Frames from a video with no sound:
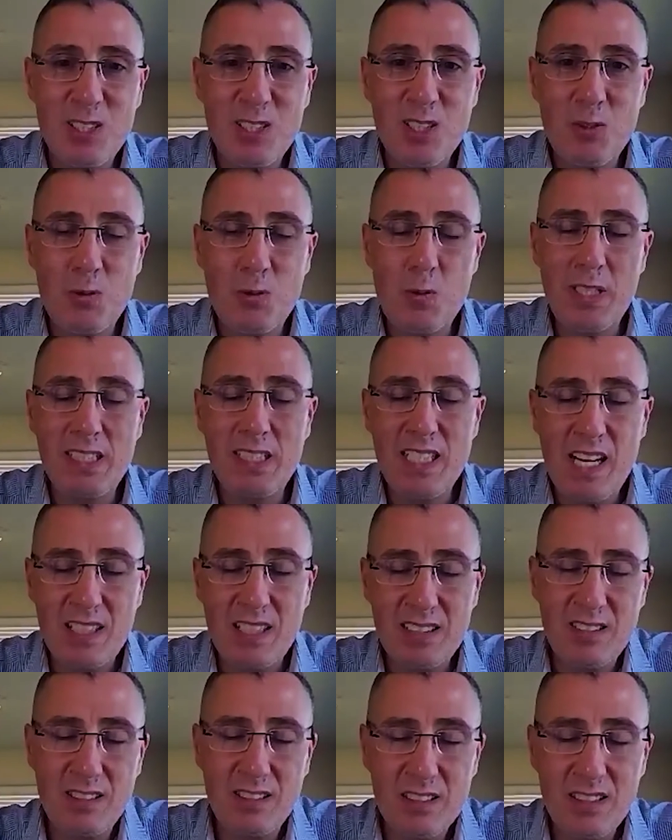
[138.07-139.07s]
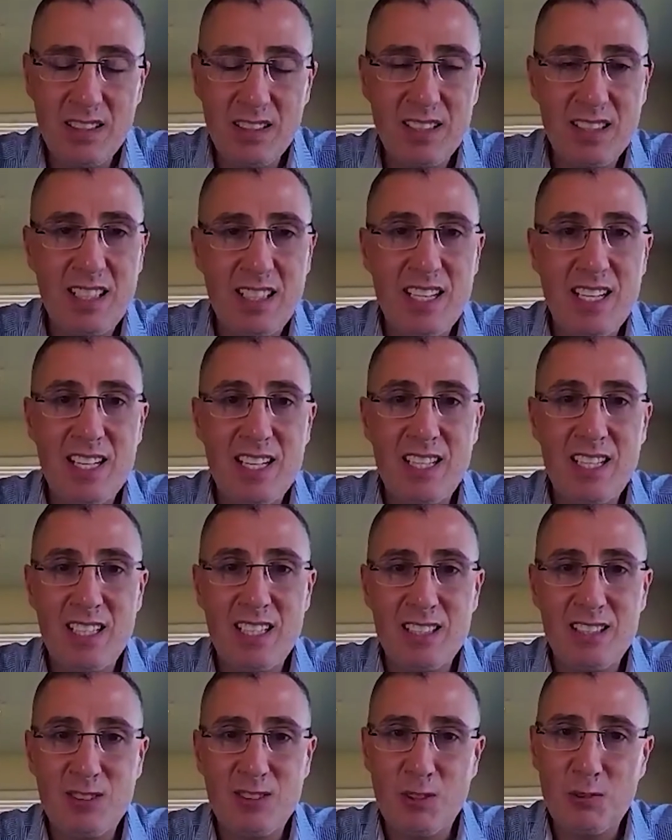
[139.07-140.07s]
We doctor
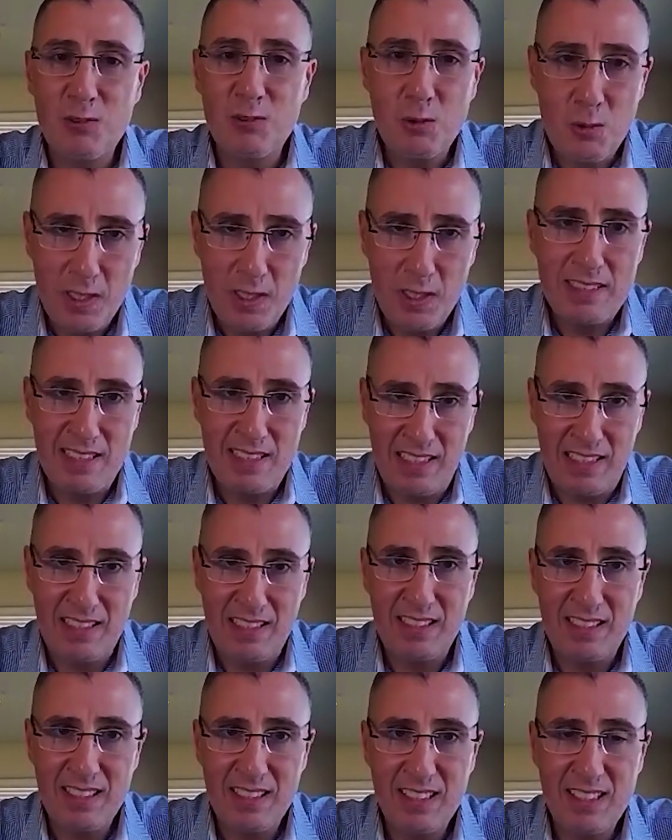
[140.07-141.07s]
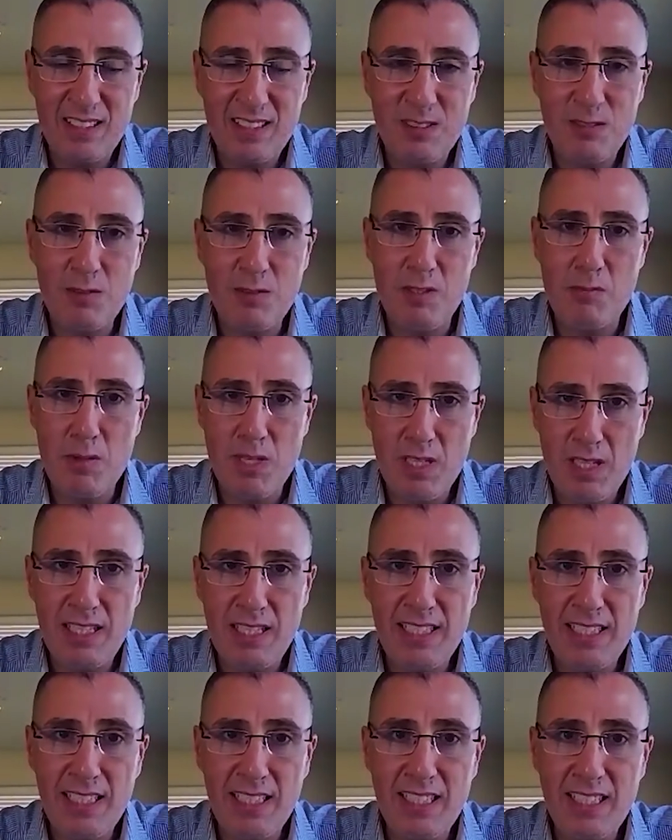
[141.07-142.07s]
don't do anything. We
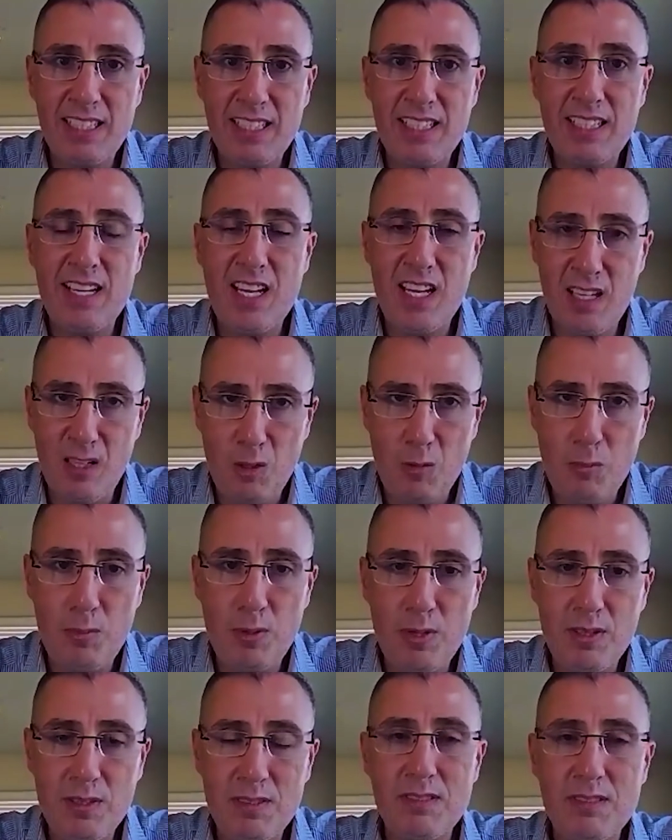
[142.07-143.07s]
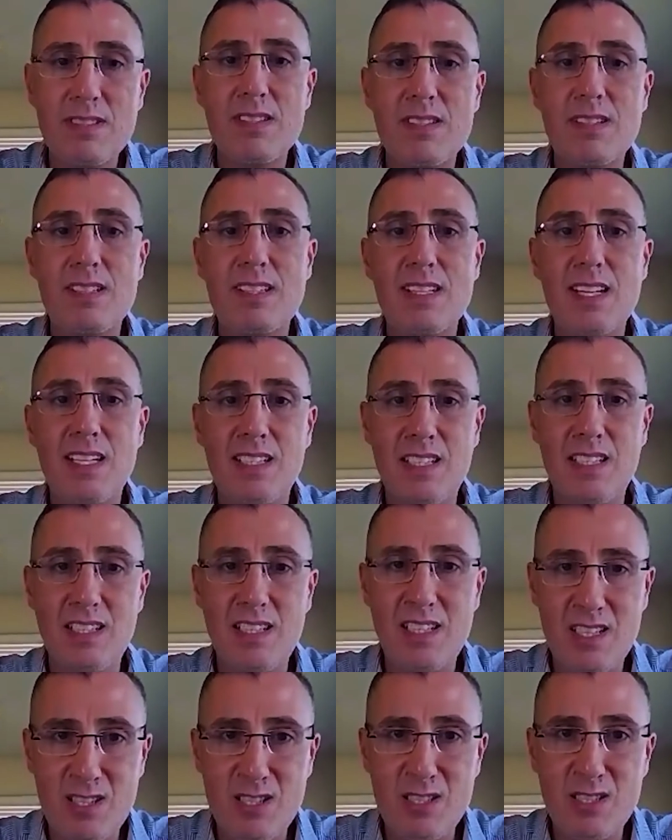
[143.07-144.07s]
merely help and
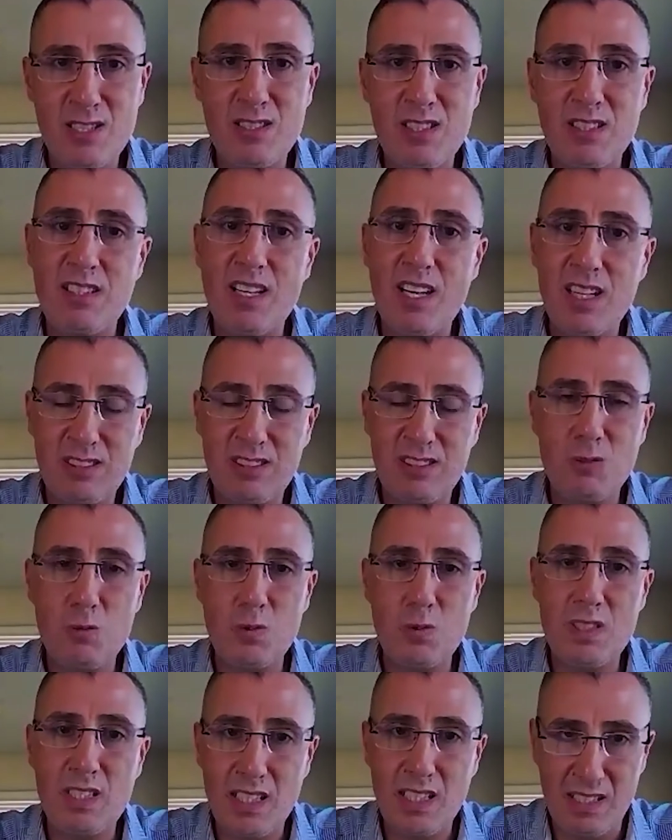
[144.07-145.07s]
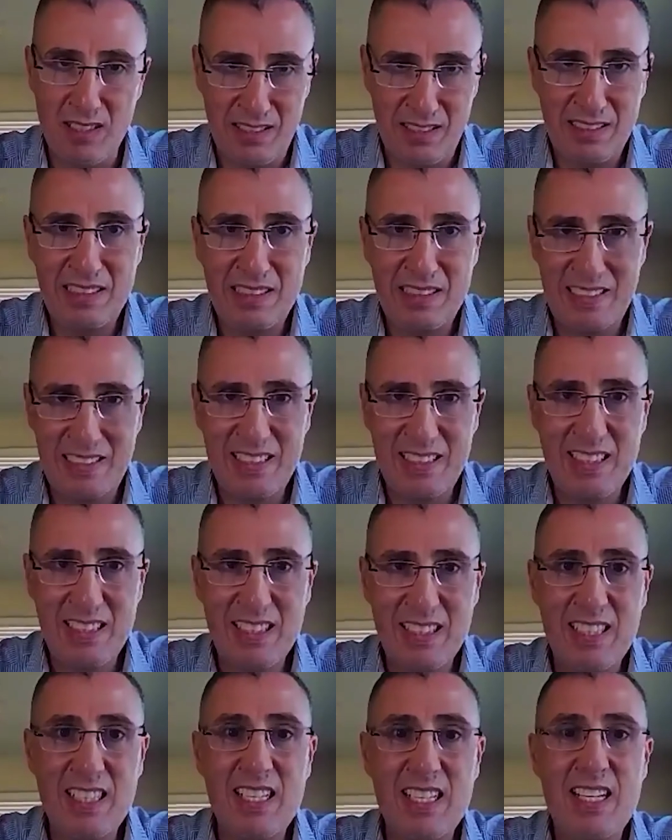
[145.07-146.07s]
encourage the doctor within.
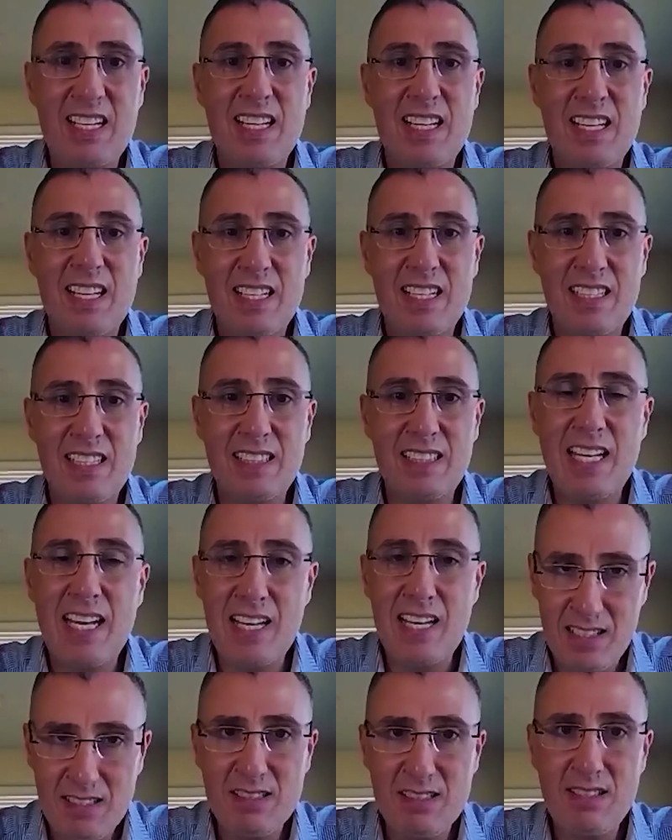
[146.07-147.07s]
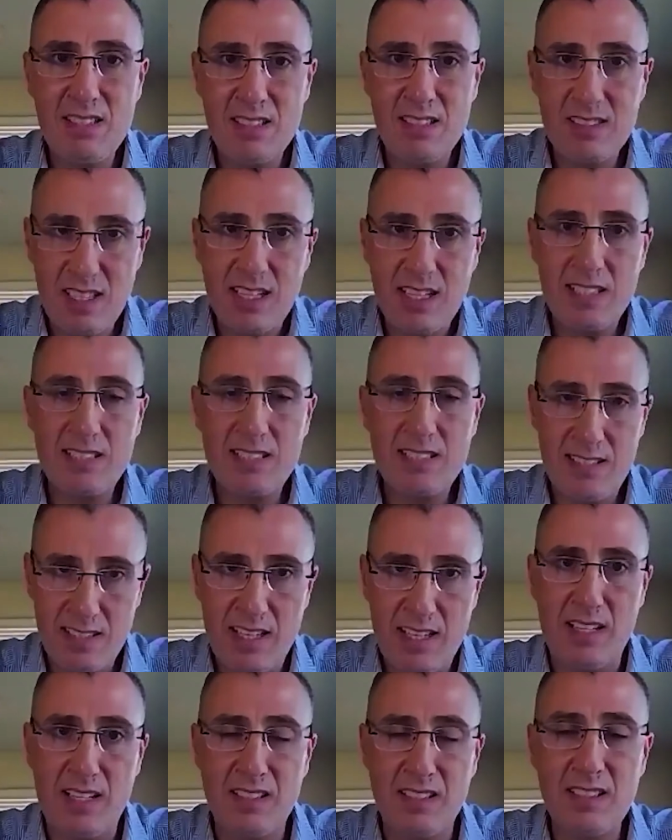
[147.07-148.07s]
That is
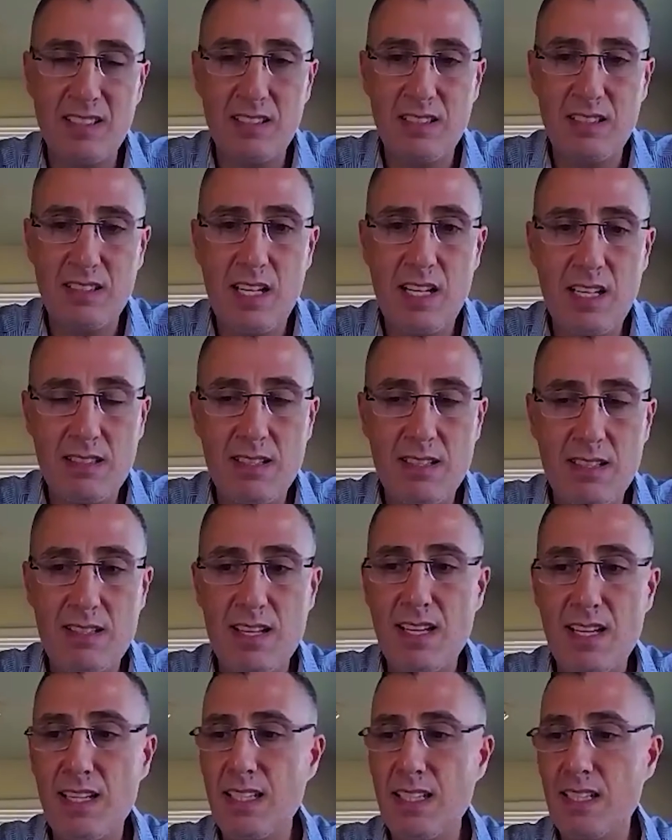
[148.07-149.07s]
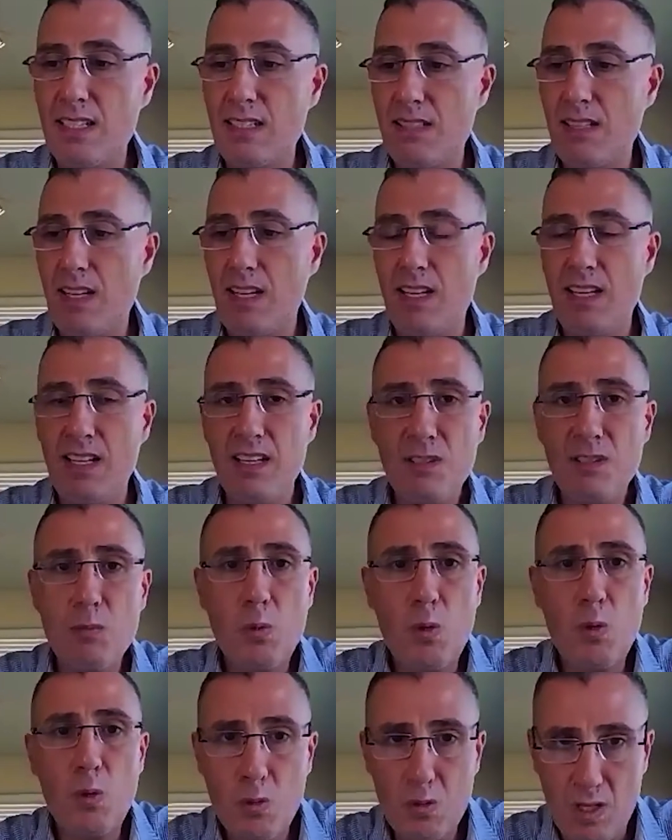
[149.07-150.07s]
Detoxothon. Detoxothon is a health
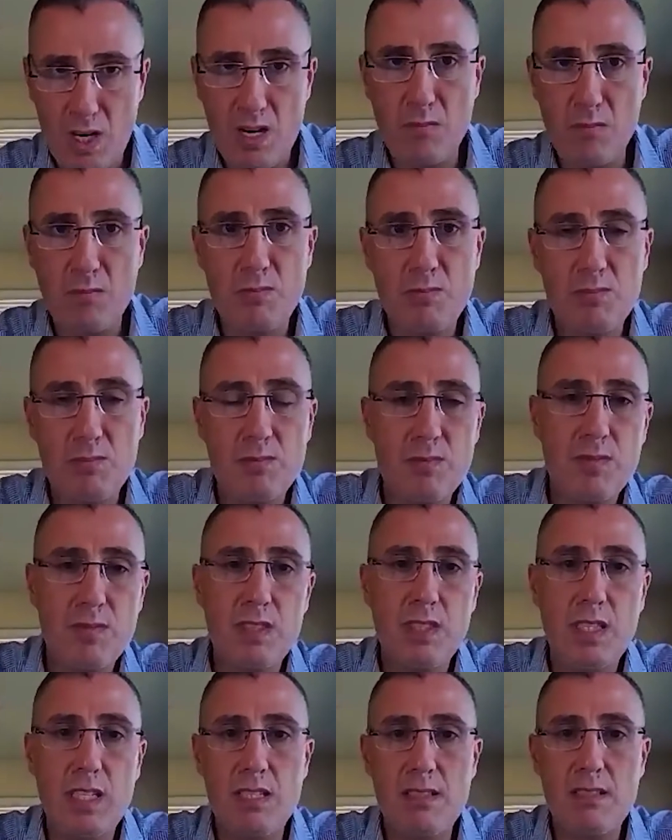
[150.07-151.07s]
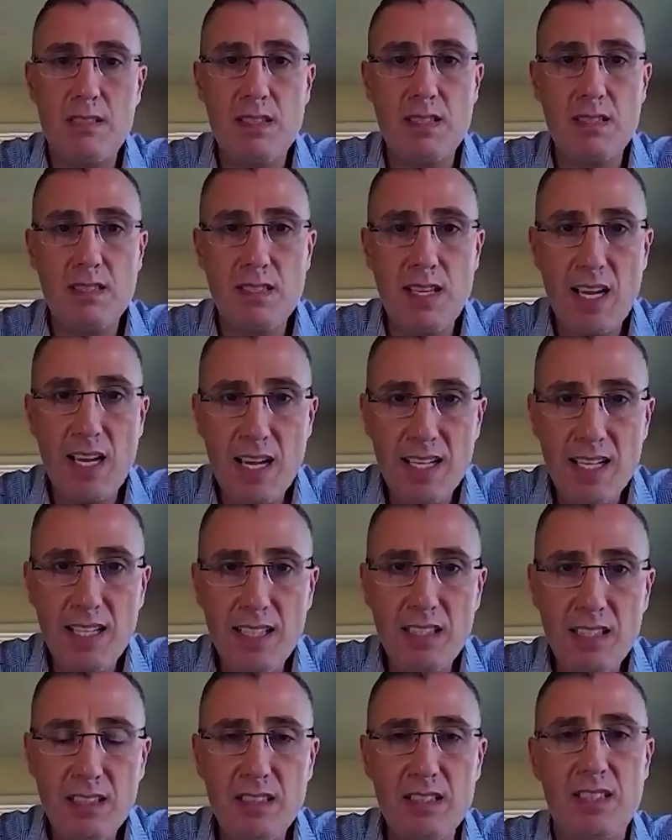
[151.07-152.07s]
program that is
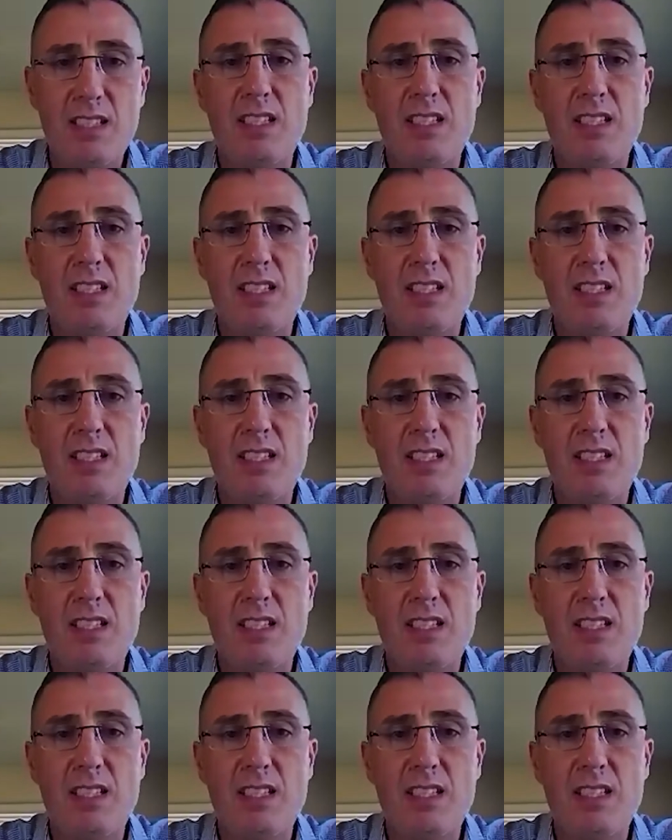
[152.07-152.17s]
designed